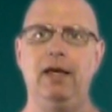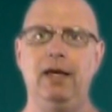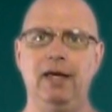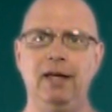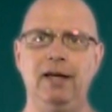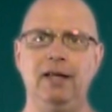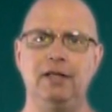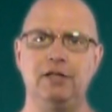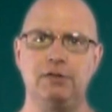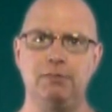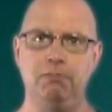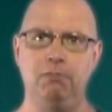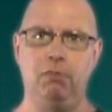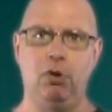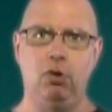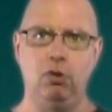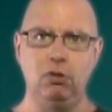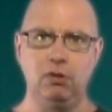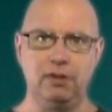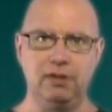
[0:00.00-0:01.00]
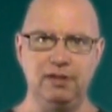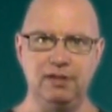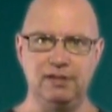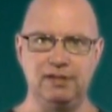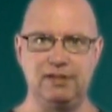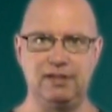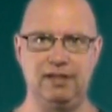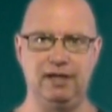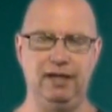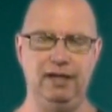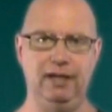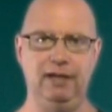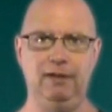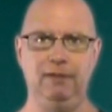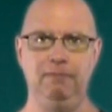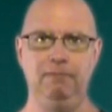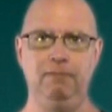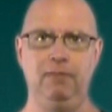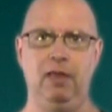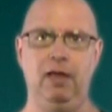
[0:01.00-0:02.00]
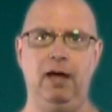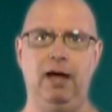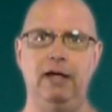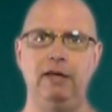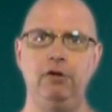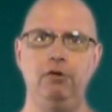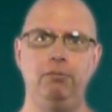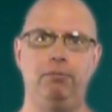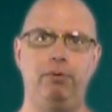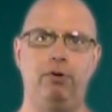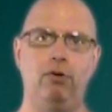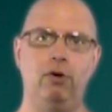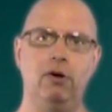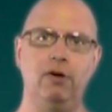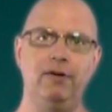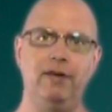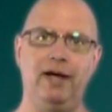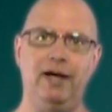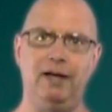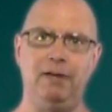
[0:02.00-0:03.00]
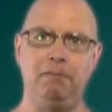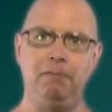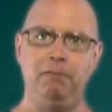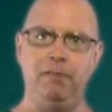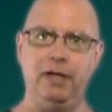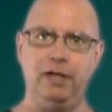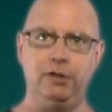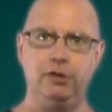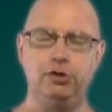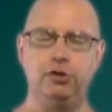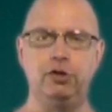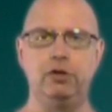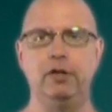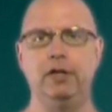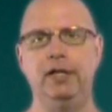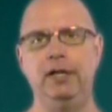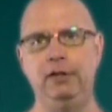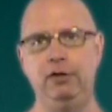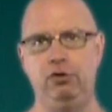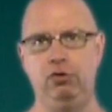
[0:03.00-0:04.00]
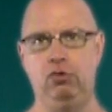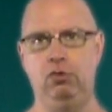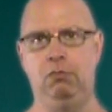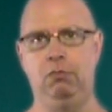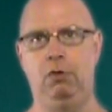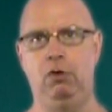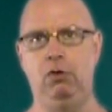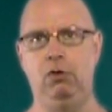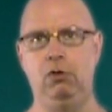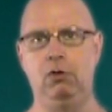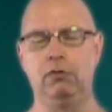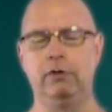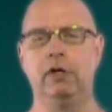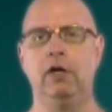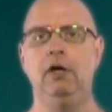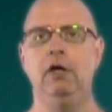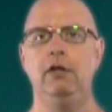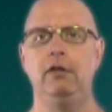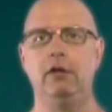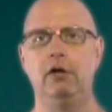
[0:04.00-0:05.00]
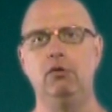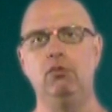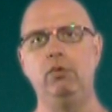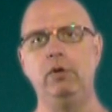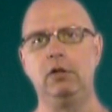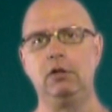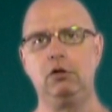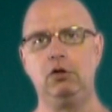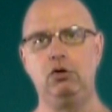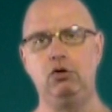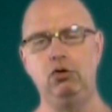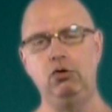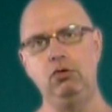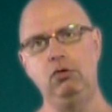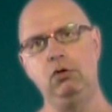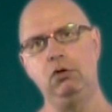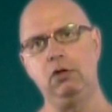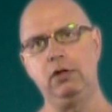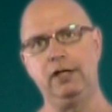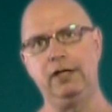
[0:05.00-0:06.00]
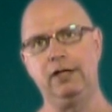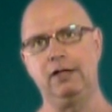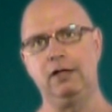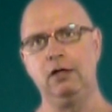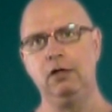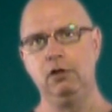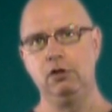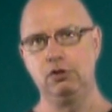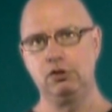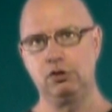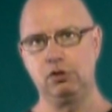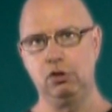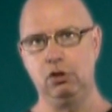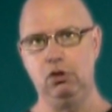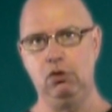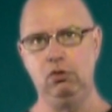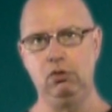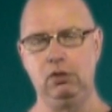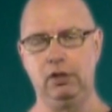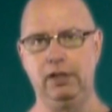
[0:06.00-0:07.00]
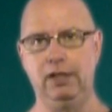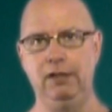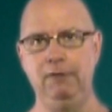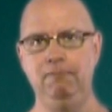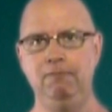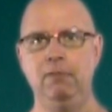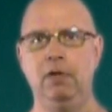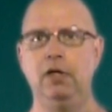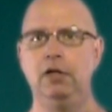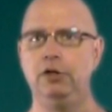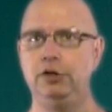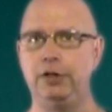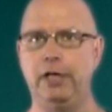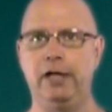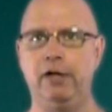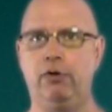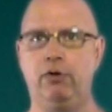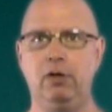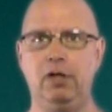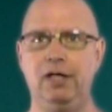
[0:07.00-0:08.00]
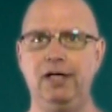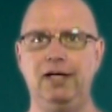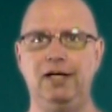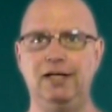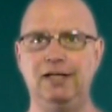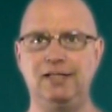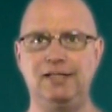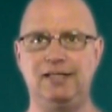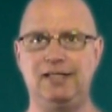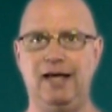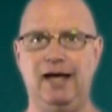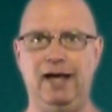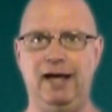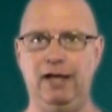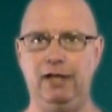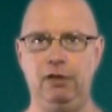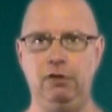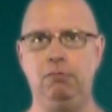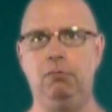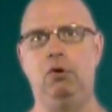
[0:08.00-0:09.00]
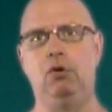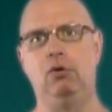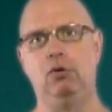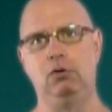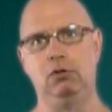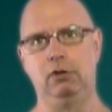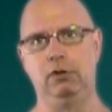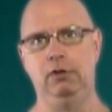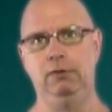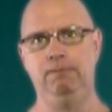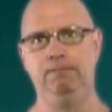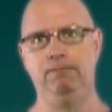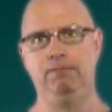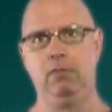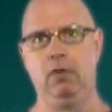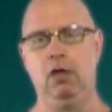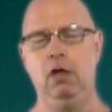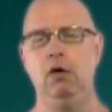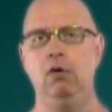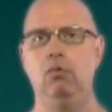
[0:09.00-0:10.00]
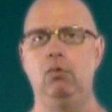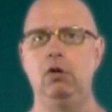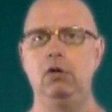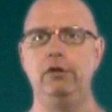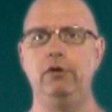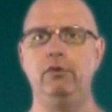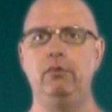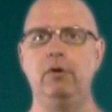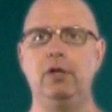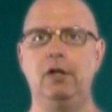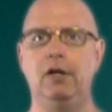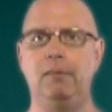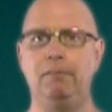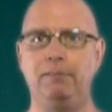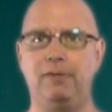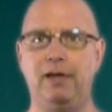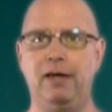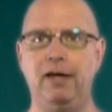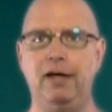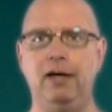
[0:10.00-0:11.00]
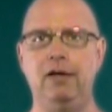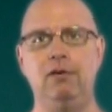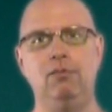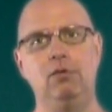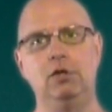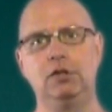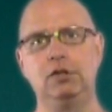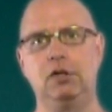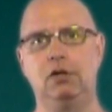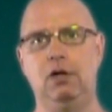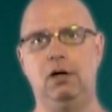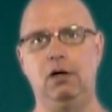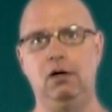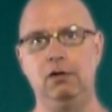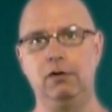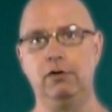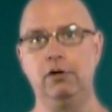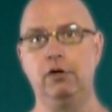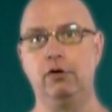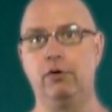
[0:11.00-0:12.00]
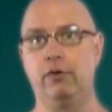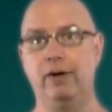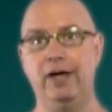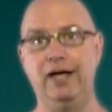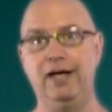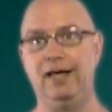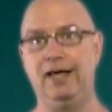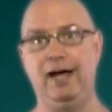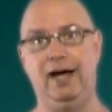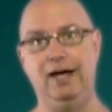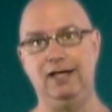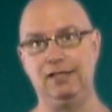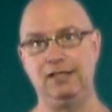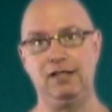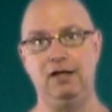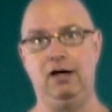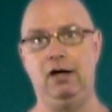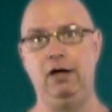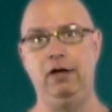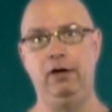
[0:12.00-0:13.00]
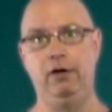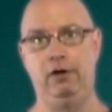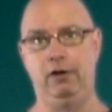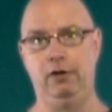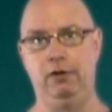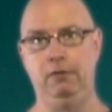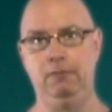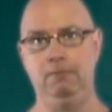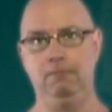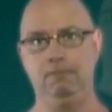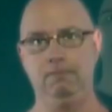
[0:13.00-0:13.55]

In its molten state, and you pour that mixture into a mold that will cool it slowly, generally a sand mold, well you will obtain what's called grey cast iron.